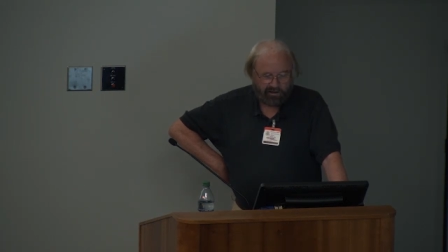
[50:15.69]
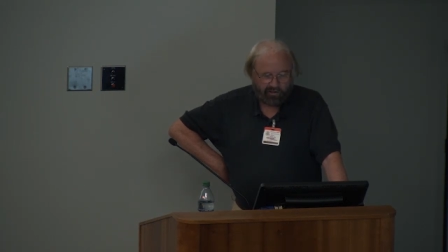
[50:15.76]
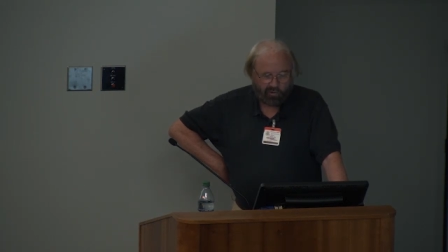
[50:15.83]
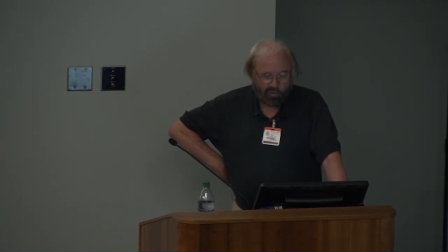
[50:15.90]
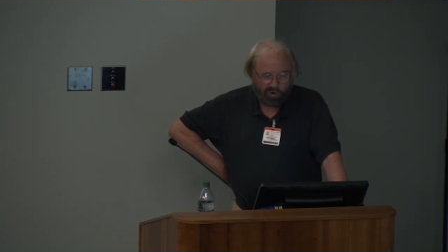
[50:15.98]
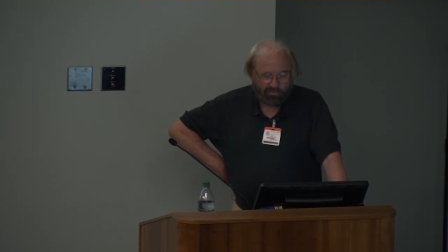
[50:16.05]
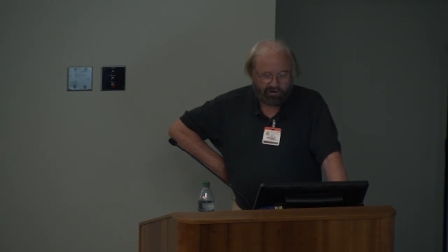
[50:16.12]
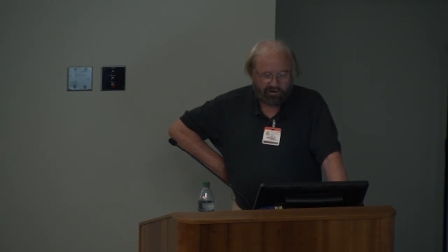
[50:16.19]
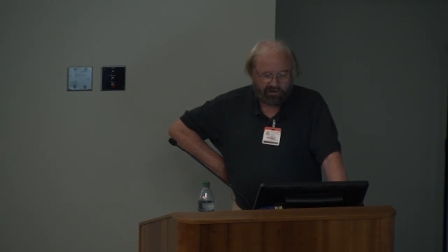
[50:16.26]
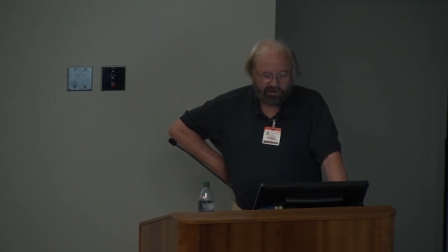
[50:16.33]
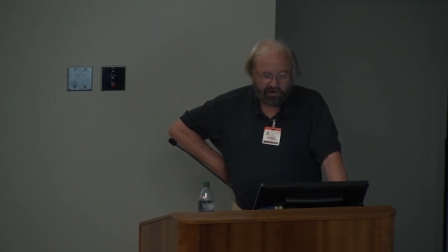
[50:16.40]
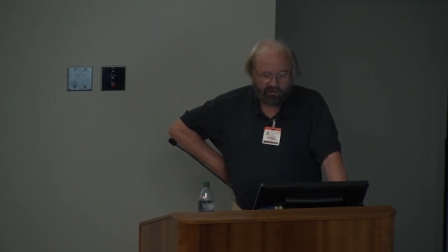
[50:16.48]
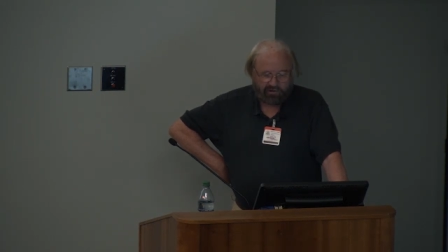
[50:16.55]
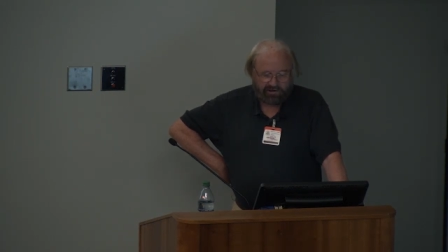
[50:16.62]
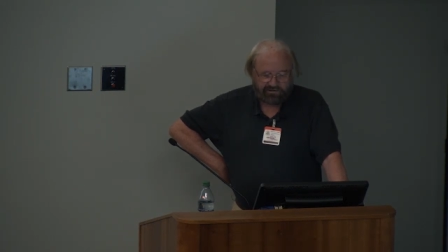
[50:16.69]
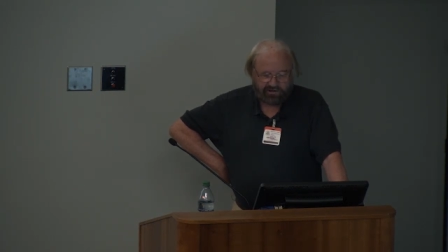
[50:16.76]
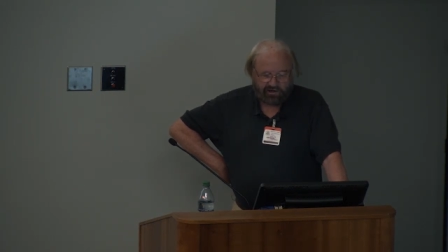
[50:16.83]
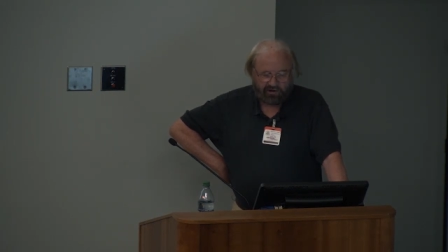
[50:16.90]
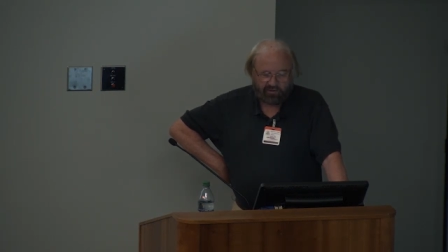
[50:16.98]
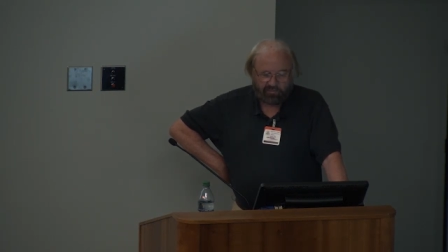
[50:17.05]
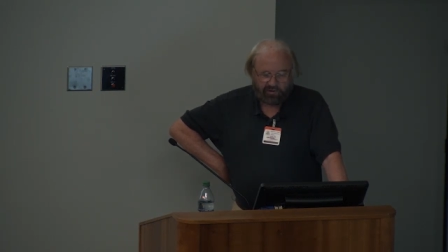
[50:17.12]
The woman could only
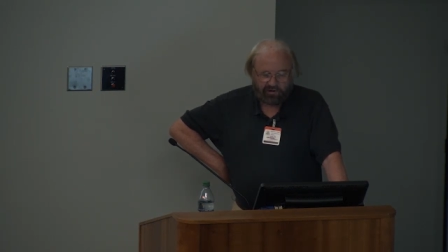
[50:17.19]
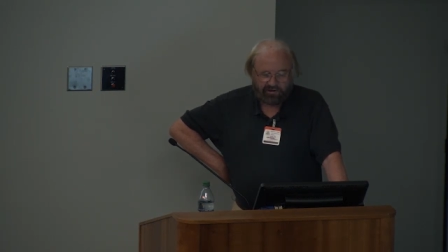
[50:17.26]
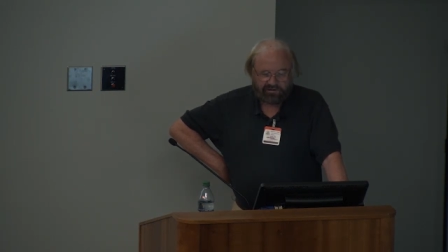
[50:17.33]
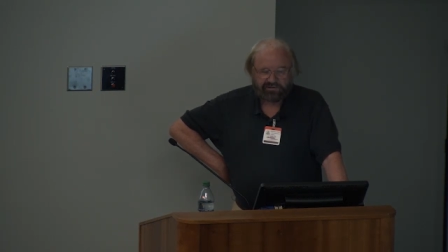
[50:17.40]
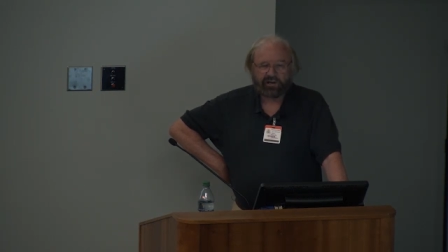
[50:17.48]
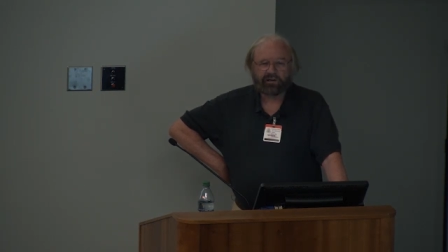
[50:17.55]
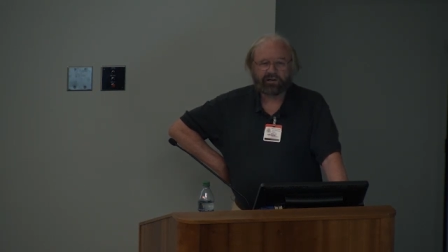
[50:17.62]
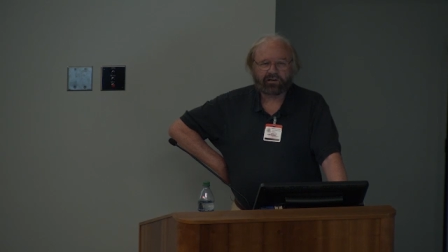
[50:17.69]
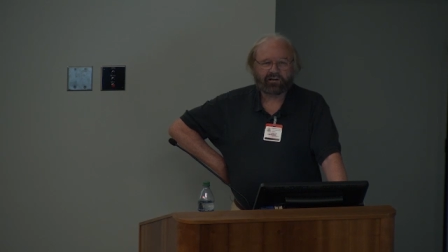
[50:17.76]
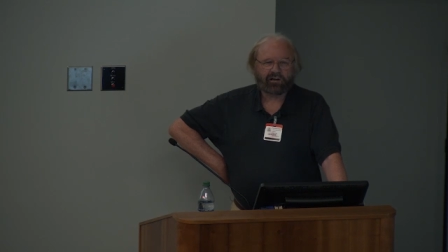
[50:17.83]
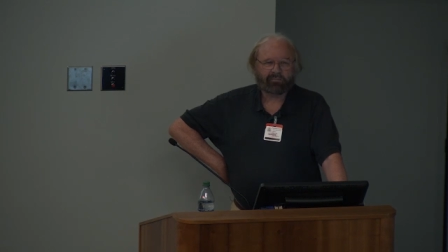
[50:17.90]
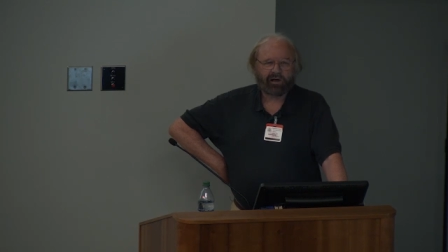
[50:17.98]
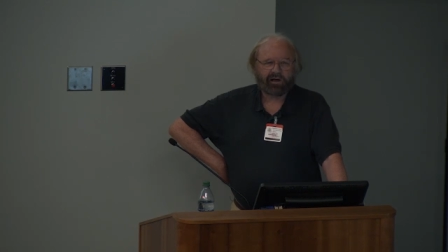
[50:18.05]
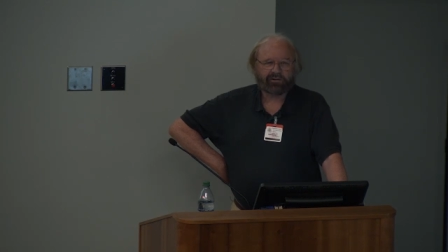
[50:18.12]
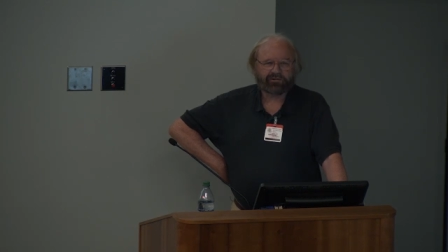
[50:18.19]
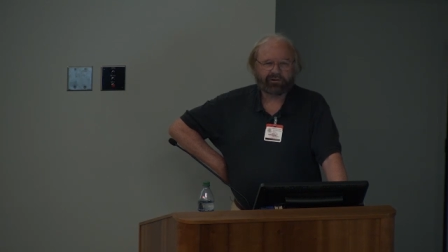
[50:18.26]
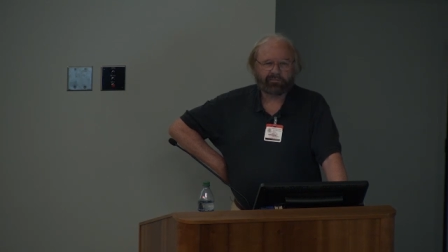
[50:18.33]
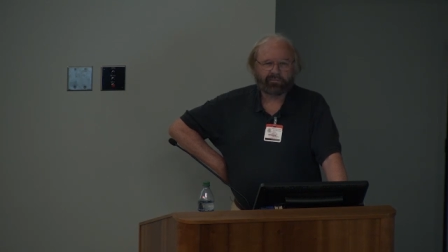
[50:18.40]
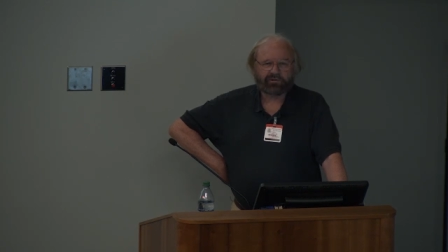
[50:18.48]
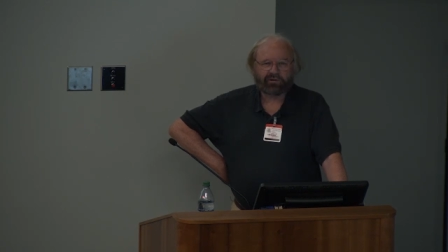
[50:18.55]
tell the police a little about him.